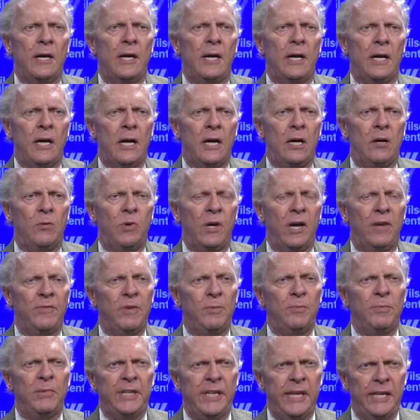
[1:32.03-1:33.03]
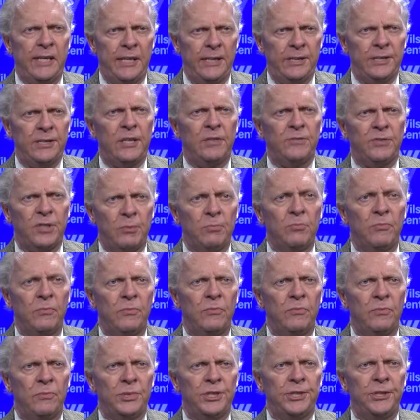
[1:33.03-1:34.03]
Uh, we have the beginnings of
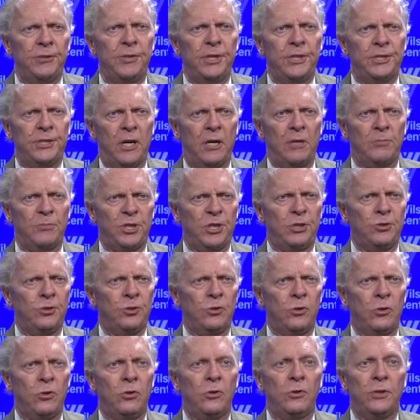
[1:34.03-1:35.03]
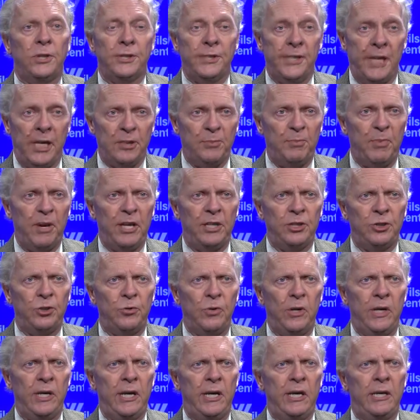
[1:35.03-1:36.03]
some serious arms control, the Test Ban
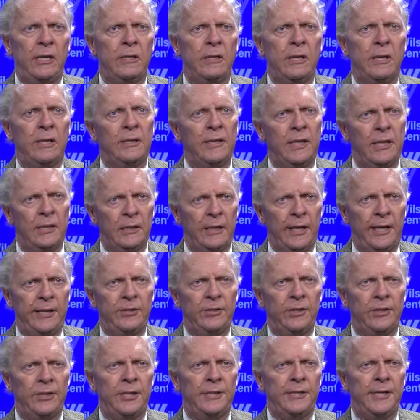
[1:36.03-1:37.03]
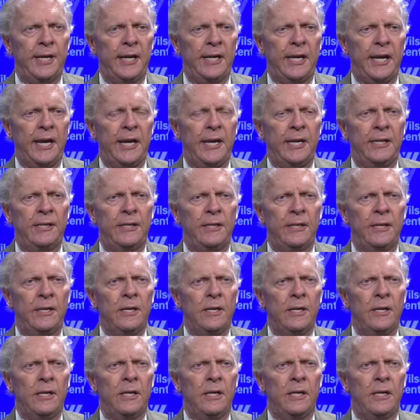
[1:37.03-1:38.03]
Treaty, and then later in the decade,
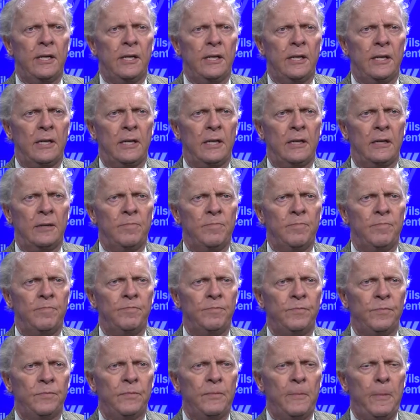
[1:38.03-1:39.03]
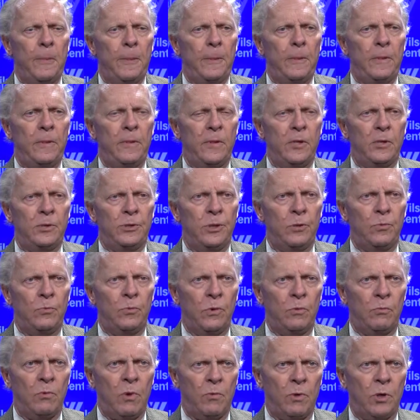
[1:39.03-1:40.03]
um,
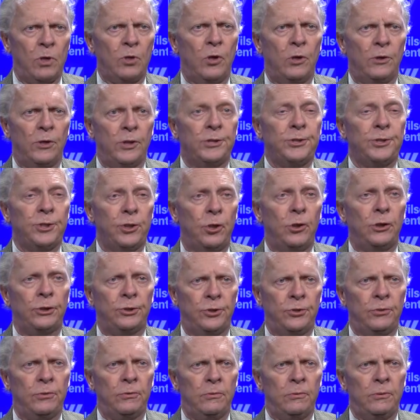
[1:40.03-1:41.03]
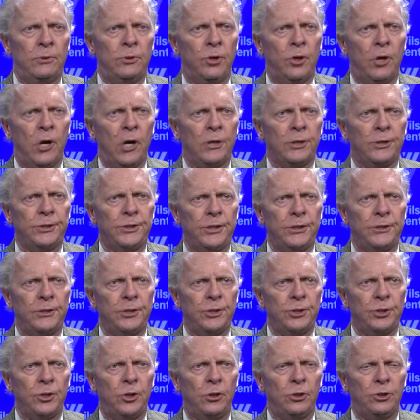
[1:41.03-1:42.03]
what were called the SALT talks and
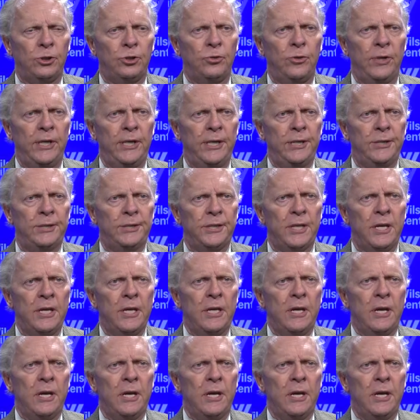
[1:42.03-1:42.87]
the SALT treaties,